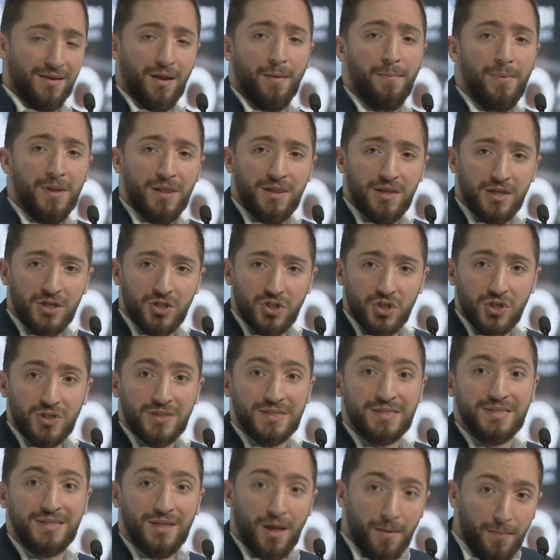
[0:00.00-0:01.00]
in double
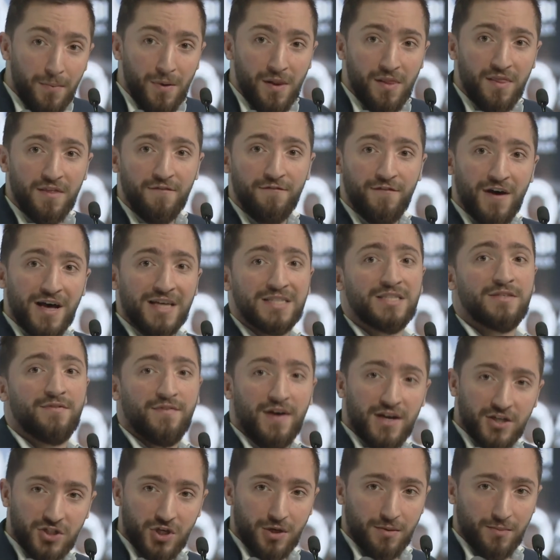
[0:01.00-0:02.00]
digits, double the fast
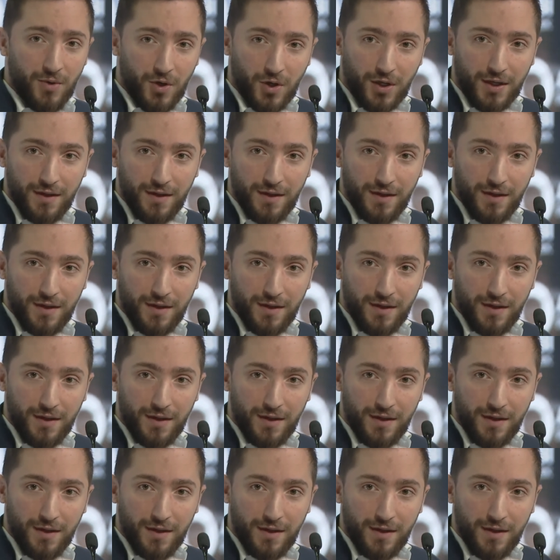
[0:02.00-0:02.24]
fashion